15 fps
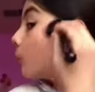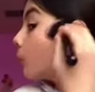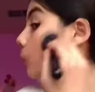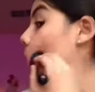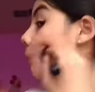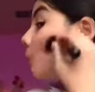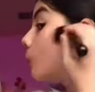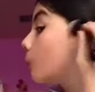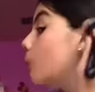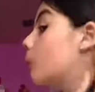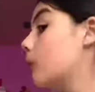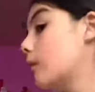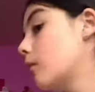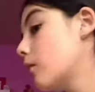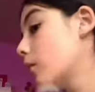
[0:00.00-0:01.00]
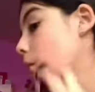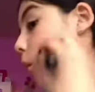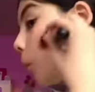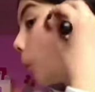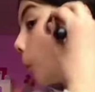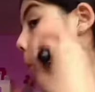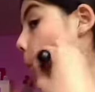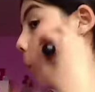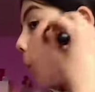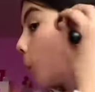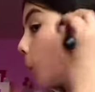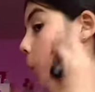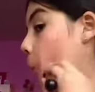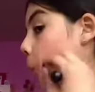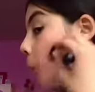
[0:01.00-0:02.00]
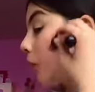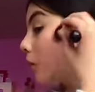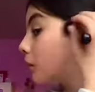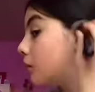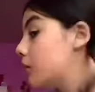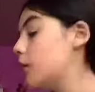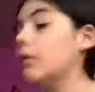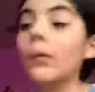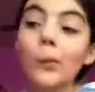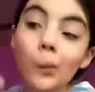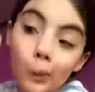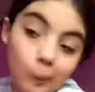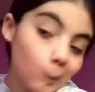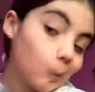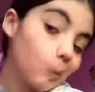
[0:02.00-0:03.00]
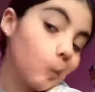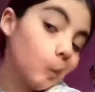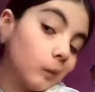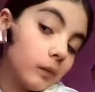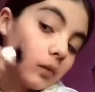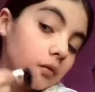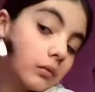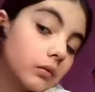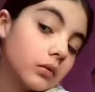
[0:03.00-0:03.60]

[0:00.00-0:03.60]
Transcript: just pulled her out. But the guy told her to calm down and said he actually